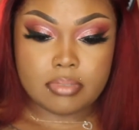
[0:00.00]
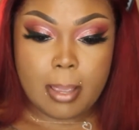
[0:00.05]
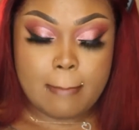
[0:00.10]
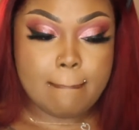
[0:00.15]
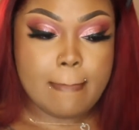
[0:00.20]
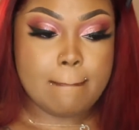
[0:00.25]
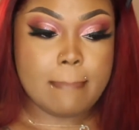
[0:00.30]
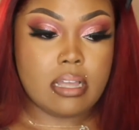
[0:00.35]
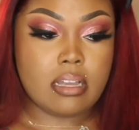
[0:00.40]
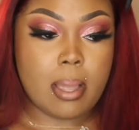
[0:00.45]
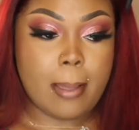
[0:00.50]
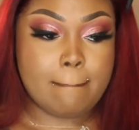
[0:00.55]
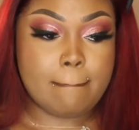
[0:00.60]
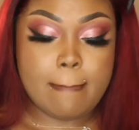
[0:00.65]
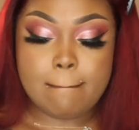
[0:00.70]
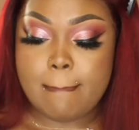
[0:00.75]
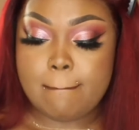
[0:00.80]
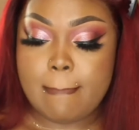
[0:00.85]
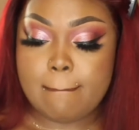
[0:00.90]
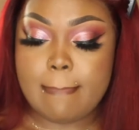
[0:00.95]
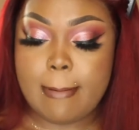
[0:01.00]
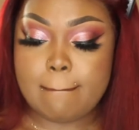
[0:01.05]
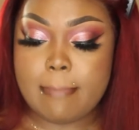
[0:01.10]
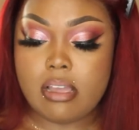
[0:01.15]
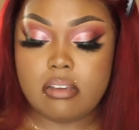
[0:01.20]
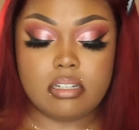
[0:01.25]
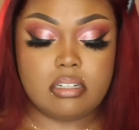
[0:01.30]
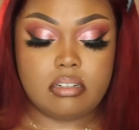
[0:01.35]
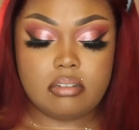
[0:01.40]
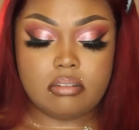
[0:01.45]
and so what I did
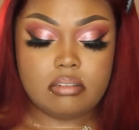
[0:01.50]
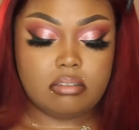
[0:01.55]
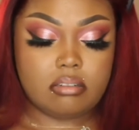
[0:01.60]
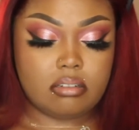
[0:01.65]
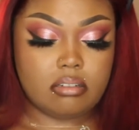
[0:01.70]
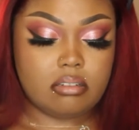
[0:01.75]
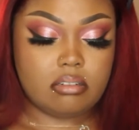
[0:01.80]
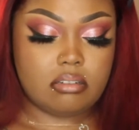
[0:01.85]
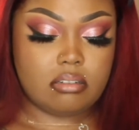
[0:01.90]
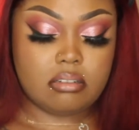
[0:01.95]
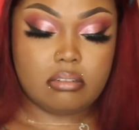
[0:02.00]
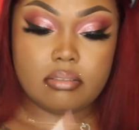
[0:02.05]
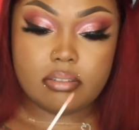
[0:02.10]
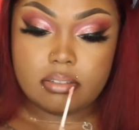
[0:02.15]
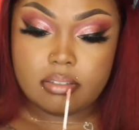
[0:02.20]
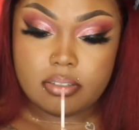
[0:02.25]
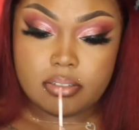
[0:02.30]
is ended up taking